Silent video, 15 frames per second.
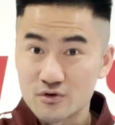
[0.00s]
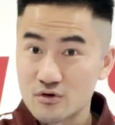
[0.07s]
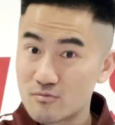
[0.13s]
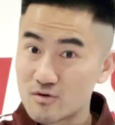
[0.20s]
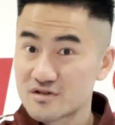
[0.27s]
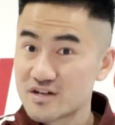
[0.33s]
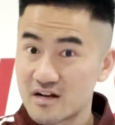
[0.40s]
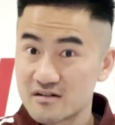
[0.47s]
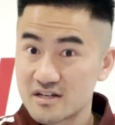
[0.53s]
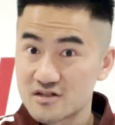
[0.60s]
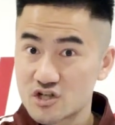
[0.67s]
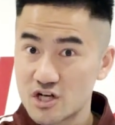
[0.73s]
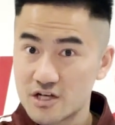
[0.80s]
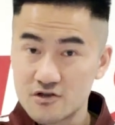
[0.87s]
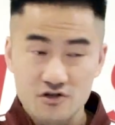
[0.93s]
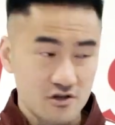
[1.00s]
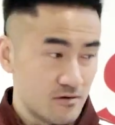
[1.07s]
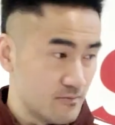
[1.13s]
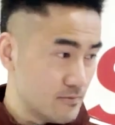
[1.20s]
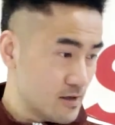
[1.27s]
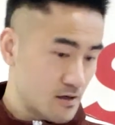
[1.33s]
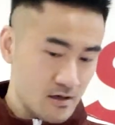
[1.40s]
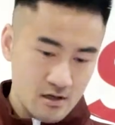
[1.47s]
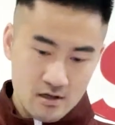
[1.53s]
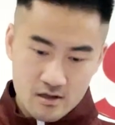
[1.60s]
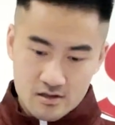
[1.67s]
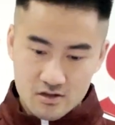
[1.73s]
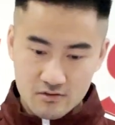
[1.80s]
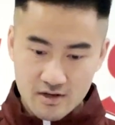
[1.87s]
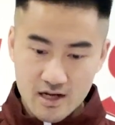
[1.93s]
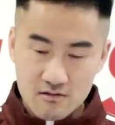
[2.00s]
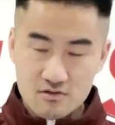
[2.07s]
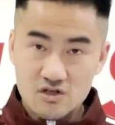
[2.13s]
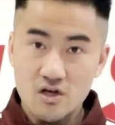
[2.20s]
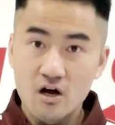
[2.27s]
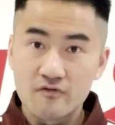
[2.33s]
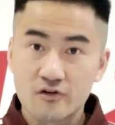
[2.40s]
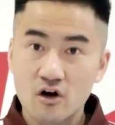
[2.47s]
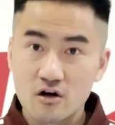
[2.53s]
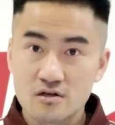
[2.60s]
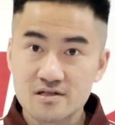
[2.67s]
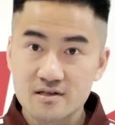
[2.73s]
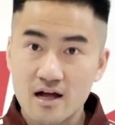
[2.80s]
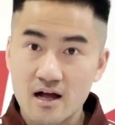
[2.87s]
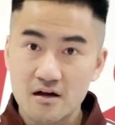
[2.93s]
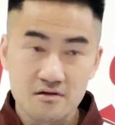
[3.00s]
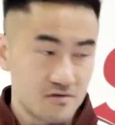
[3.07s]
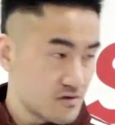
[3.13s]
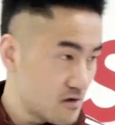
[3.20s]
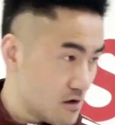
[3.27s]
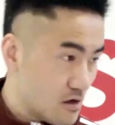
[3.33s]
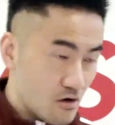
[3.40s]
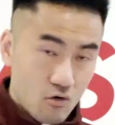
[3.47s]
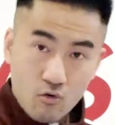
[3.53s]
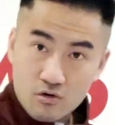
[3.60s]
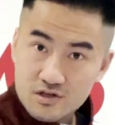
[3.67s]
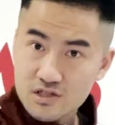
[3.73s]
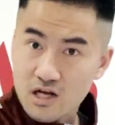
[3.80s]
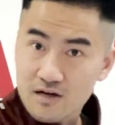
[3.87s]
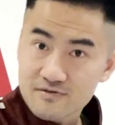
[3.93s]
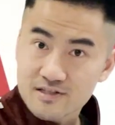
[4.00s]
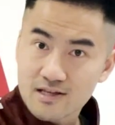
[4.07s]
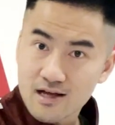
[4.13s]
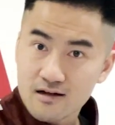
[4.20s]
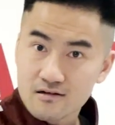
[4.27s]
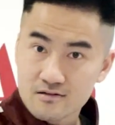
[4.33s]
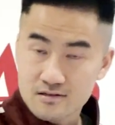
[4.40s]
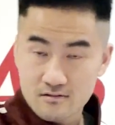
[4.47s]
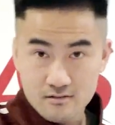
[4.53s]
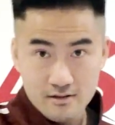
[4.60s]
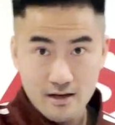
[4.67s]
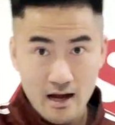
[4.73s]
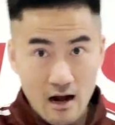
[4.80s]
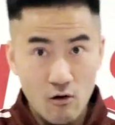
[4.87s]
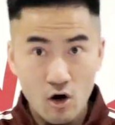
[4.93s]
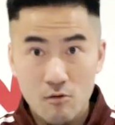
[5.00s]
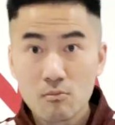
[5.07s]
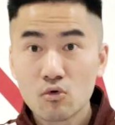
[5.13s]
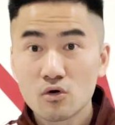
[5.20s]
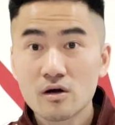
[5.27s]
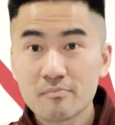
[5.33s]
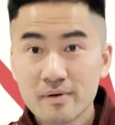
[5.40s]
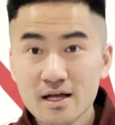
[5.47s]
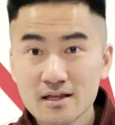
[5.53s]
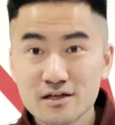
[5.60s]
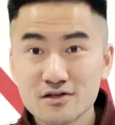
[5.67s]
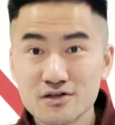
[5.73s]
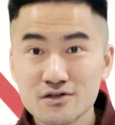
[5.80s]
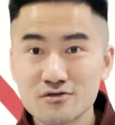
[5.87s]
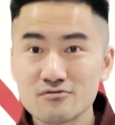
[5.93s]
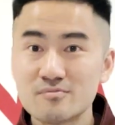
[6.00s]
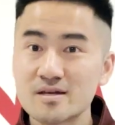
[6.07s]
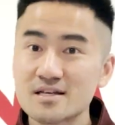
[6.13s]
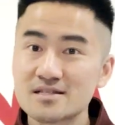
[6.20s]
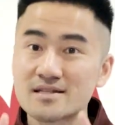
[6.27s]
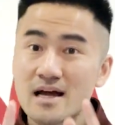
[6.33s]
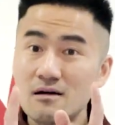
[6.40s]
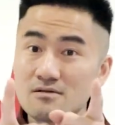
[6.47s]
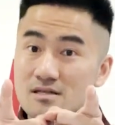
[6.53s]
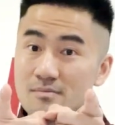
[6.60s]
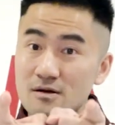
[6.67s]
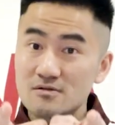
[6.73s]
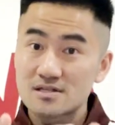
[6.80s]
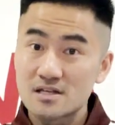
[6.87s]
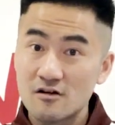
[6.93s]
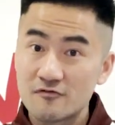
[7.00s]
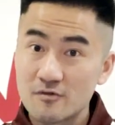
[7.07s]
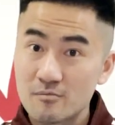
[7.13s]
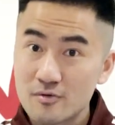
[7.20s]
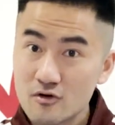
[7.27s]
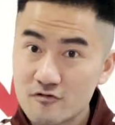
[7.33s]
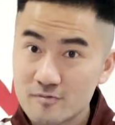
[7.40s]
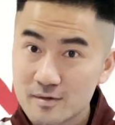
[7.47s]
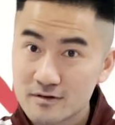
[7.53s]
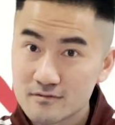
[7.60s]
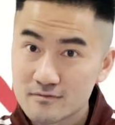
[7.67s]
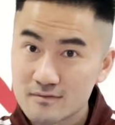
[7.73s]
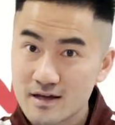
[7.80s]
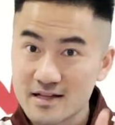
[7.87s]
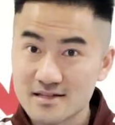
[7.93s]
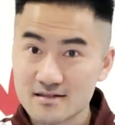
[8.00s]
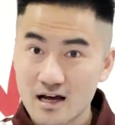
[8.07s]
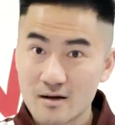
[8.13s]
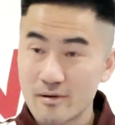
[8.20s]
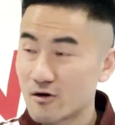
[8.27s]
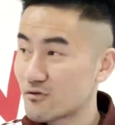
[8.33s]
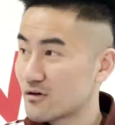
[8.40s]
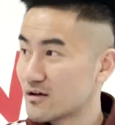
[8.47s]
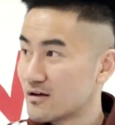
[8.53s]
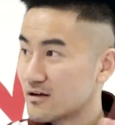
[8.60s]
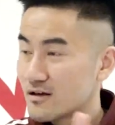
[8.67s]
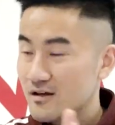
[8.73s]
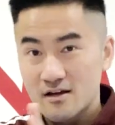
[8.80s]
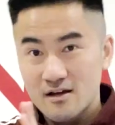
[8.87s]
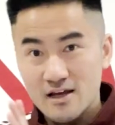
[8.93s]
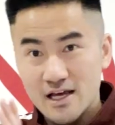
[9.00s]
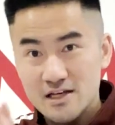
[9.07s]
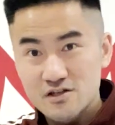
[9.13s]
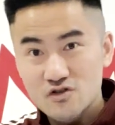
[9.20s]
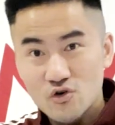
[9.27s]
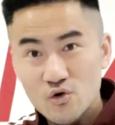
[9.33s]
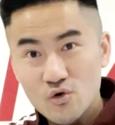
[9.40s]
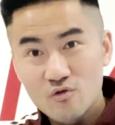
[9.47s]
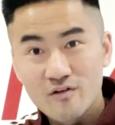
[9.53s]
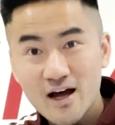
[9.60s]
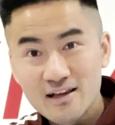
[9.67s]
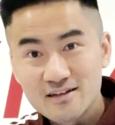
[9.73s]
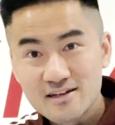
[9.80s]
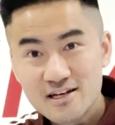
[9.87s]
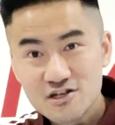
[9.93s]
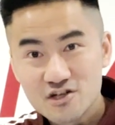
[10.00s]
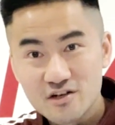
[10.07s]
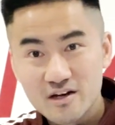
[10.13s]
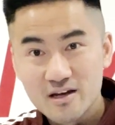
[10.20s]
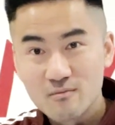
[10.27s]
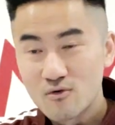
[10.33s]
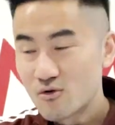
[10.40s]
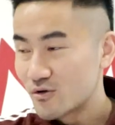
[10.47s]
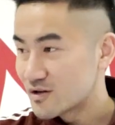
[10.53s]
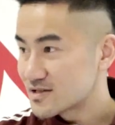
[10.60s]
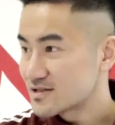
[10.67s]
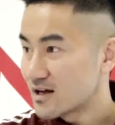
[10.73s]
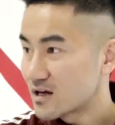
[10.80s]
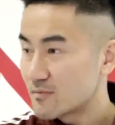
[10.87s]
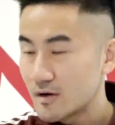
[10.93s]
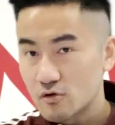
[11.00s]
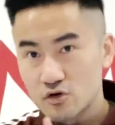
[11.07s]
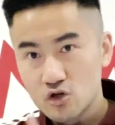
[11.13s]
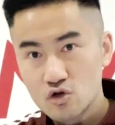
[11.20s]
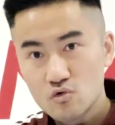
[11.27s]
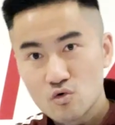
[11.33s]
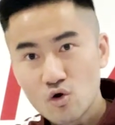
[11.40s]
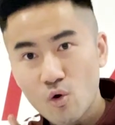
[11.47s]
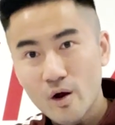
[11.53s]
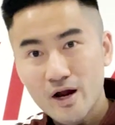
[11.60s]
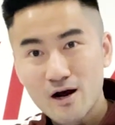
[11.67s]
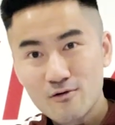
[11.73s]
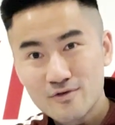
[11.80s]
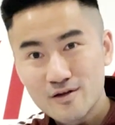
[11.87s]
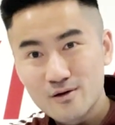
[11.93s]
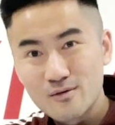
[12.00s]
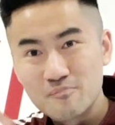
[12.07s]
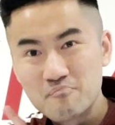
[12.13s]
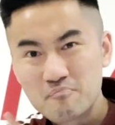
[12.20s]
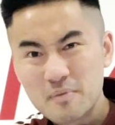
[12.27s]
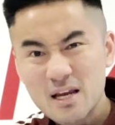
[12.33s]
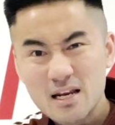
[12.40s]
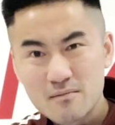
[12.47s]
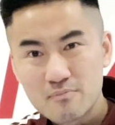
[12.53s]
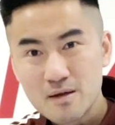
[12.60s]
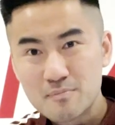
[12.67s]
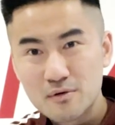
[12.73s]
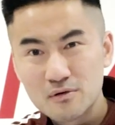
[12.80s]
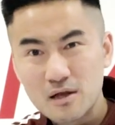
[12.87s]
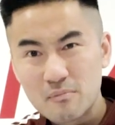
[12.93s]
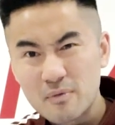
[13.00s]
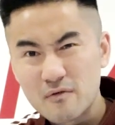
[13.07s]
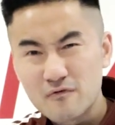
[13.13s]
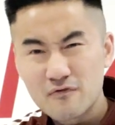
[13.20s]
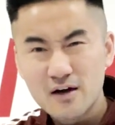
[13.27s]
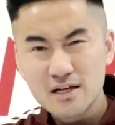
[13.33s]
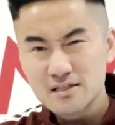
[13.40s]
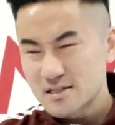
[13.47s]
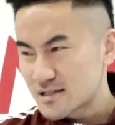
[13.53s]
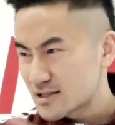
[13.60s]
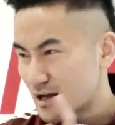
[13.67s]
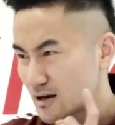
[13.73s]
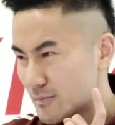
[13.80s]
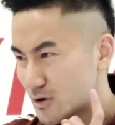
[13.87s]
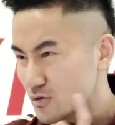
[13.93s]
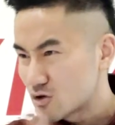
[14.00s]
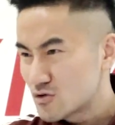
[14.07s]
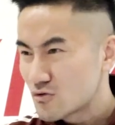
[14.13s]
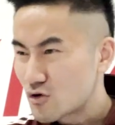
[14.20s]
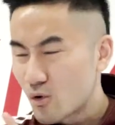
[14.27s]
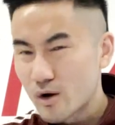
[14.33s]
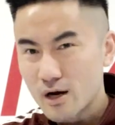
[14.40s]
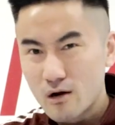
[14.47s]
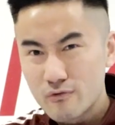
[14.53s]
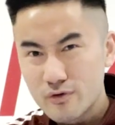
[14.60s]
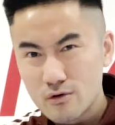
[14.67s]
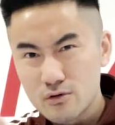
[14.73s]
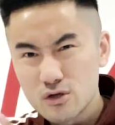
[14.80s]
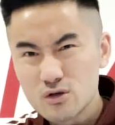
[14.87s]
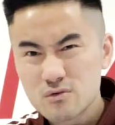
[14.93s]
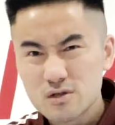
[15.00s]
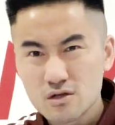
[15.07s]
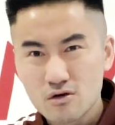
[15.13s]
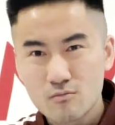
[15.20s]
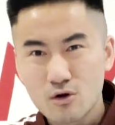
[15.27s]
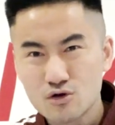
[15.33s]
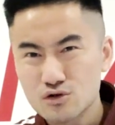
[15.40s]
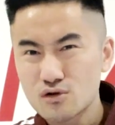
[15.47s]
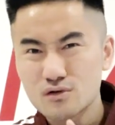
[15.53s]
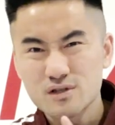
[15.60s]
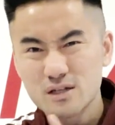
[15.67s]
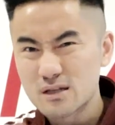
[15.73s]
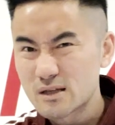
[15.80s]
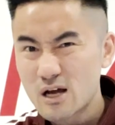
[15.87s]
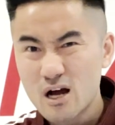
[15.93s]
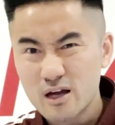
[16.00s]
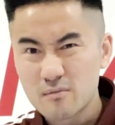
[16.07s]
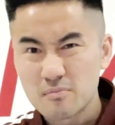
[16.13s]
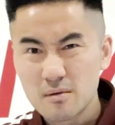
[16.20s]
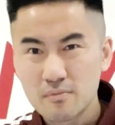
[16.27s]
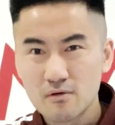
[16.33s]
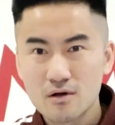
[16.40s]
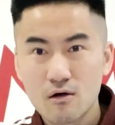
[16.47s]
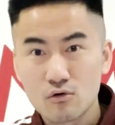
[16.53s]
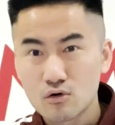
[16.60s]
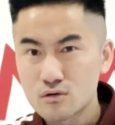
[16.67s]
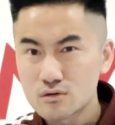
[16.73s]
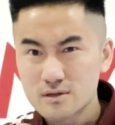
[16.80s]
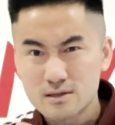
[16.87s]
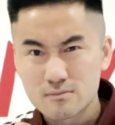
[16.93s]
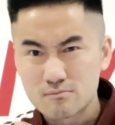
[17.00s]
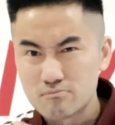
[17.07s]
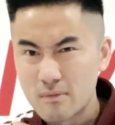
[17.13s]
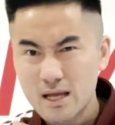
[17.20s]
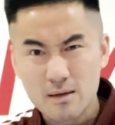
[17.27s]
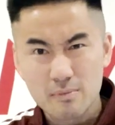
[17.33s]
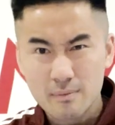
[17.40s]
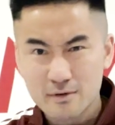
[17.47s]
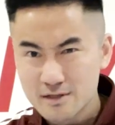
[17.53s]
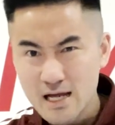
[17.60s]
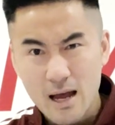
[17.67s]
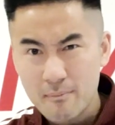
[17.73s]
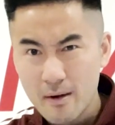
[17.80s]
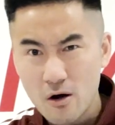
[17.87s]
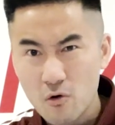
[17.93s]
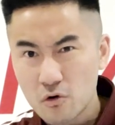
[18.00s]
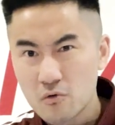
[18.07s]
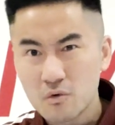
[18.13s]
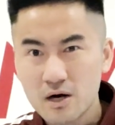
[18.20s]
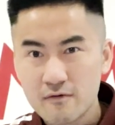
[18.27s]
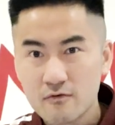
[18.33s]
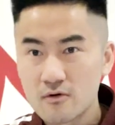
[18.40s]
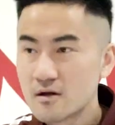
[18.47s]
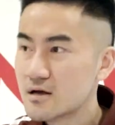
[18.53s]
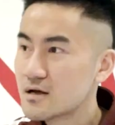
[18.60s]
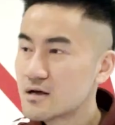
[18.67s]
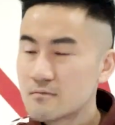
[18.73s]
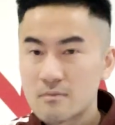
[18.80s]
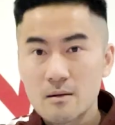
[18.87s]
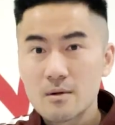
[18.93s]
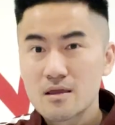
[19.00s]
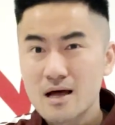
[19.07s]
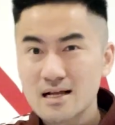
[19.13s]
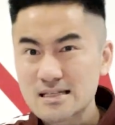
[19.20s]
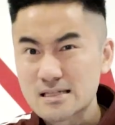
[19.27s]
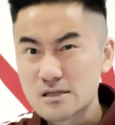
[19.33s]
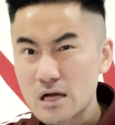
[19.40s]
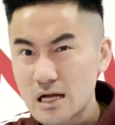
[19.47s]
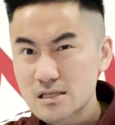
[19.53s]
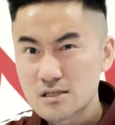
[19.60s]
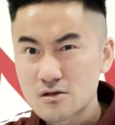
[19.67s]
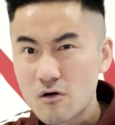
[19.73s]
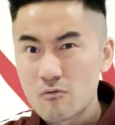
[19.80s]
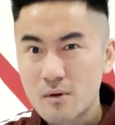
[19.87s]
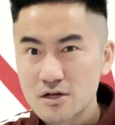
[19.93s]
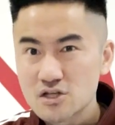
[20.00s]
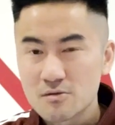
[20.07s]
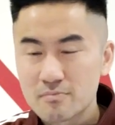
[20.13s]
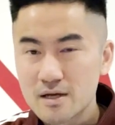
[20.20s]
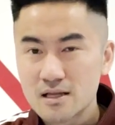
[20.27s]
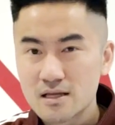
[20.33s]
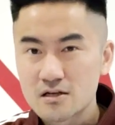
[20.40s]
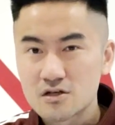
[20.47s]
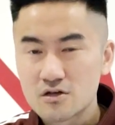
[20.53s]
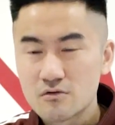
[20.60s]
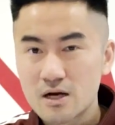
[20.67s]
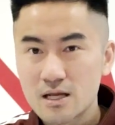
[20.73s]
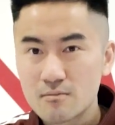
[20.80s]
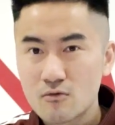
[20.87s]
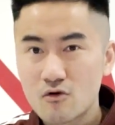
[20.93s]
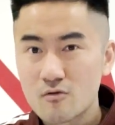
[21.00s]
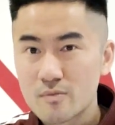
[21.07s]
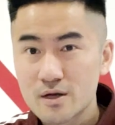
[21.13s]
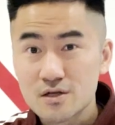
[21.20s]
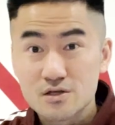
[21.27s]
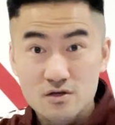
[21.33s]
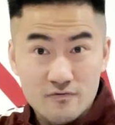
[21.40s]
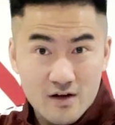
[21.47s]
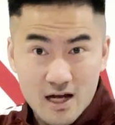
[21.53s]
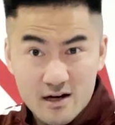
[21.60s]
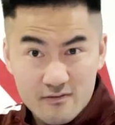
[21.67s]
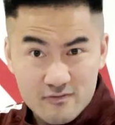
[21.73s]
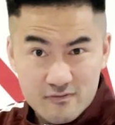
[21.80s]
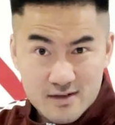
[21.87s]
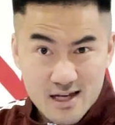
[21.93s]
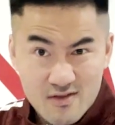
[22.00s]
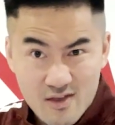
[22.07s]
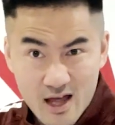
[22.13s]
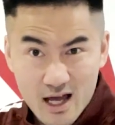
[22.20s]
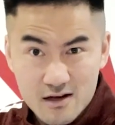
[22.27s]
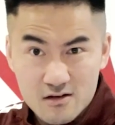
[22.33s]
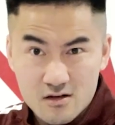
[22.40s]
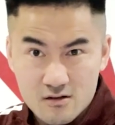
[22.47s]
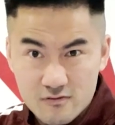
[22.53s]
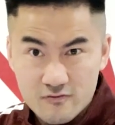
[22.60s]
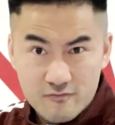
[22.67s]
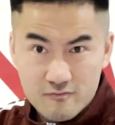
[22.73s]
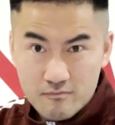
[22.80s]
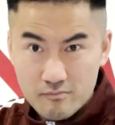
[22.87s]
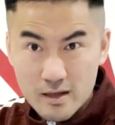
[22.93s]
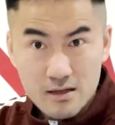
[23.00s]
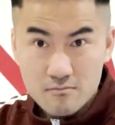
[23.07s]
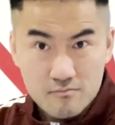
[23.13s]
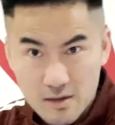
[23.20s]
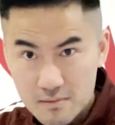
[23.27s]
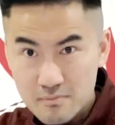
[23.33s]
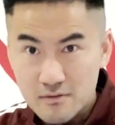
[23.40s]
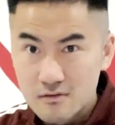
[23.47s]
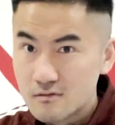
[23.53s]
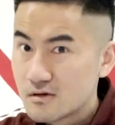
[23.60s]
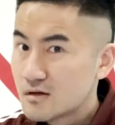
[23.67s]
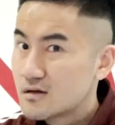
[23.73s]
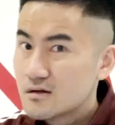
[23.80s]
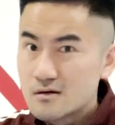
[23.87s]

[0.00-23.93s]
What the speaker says: Your personality has changed. So now soft hard styles or soft styles now are more appealing to you, because now it's about self-improvement. It's not about external validation anymore. It's not about you going out there and beating people up in fights. It's not about you going out there and using your martial arts and knocking people out or making people tap out or whatever. Maybe that's not so much appealing to you anymore, because you've kind of done that. You've beaten people.